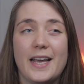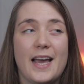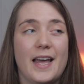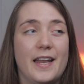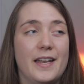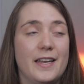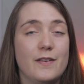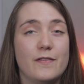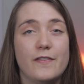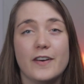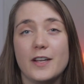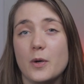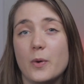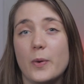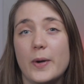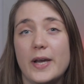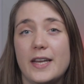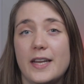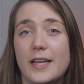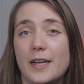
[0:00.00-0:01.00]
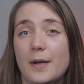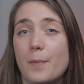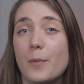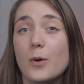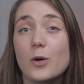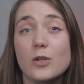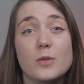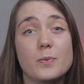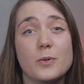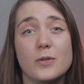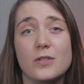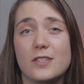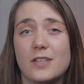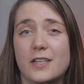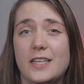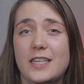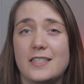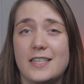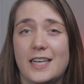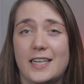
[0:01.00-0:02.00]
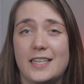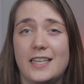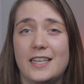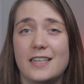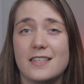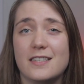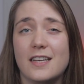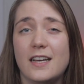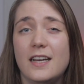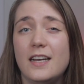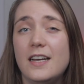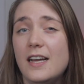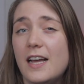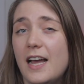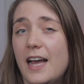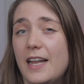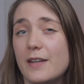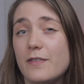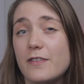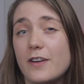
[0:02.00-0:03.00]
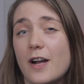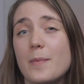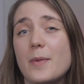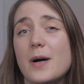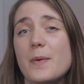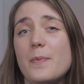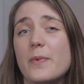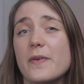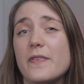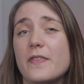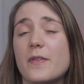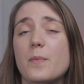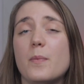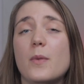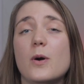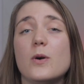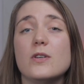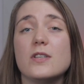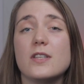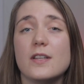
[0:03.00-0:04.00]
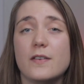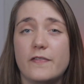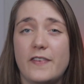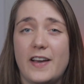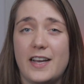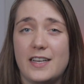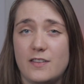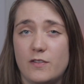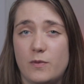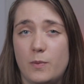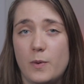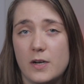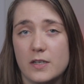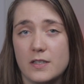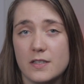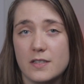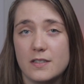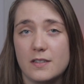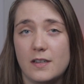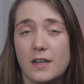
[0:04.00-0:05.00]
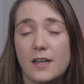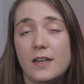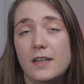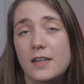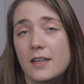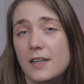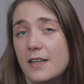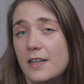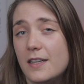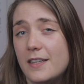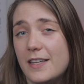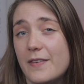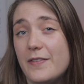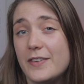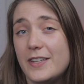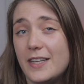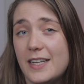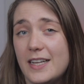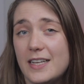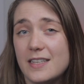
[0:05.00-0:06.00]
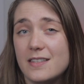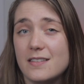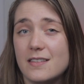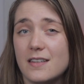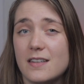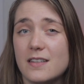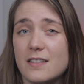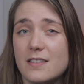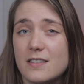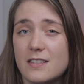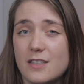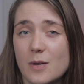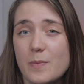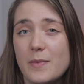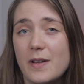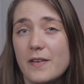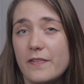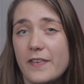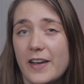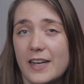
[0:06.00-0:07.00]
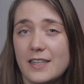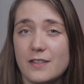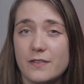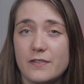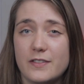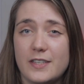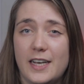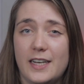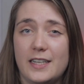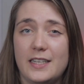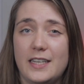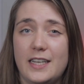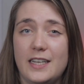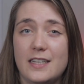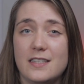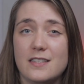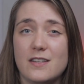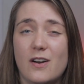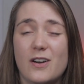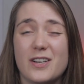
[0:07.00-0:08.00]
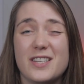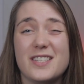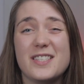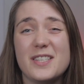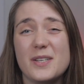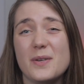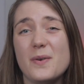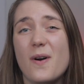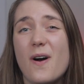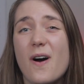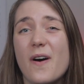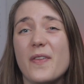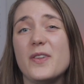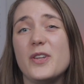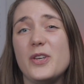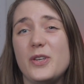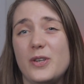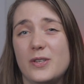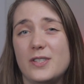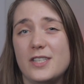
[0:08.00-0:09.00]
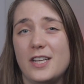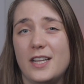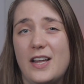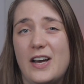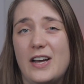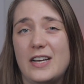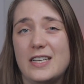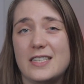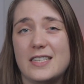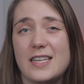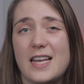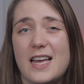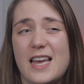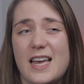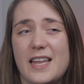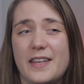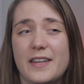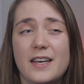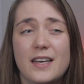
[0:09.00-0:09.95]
and evaluating multiple study techniques and have come up with the most effective ones. Nevertheless, some effective techniques are still underutilized, and